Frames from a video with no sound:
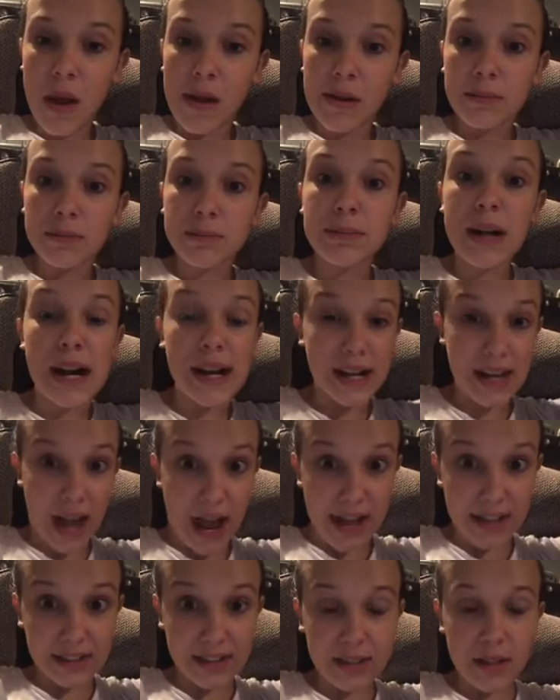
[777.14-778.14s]
But
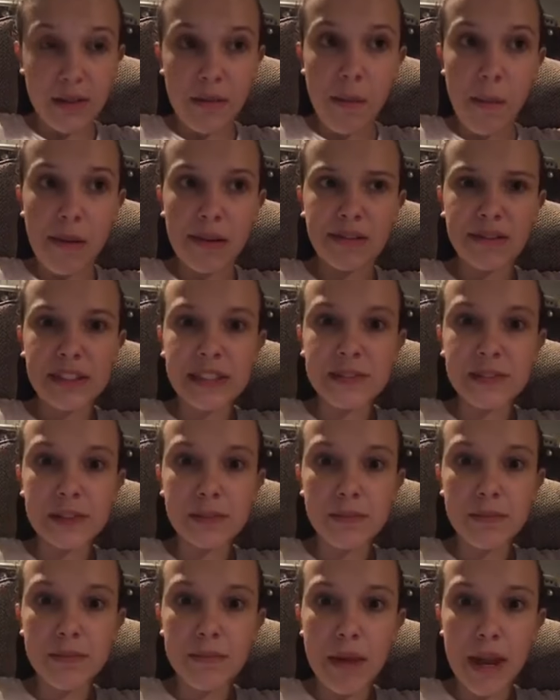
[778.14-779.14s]
yes, my favorite
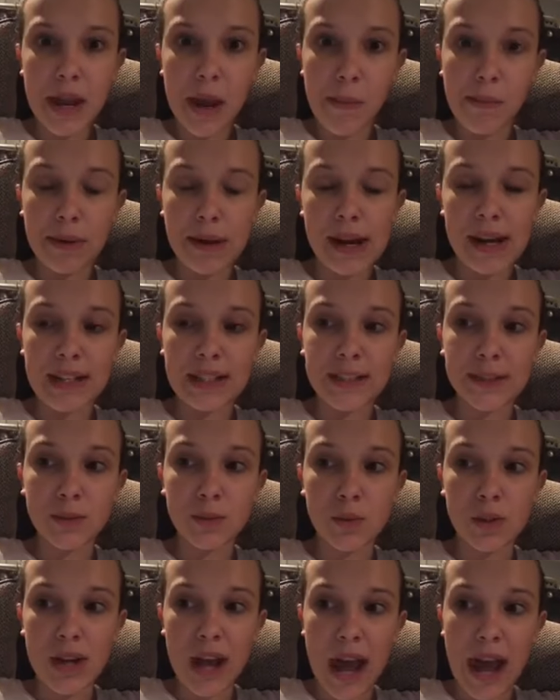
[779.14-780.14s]
makeup brand would
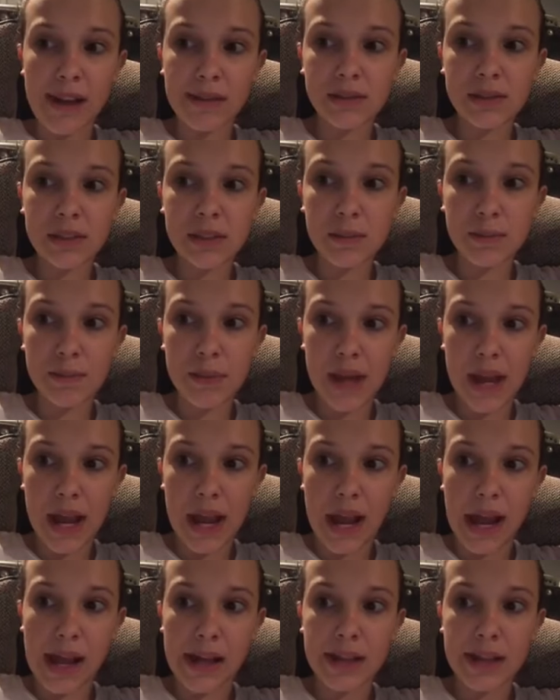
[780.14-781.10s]
have to be.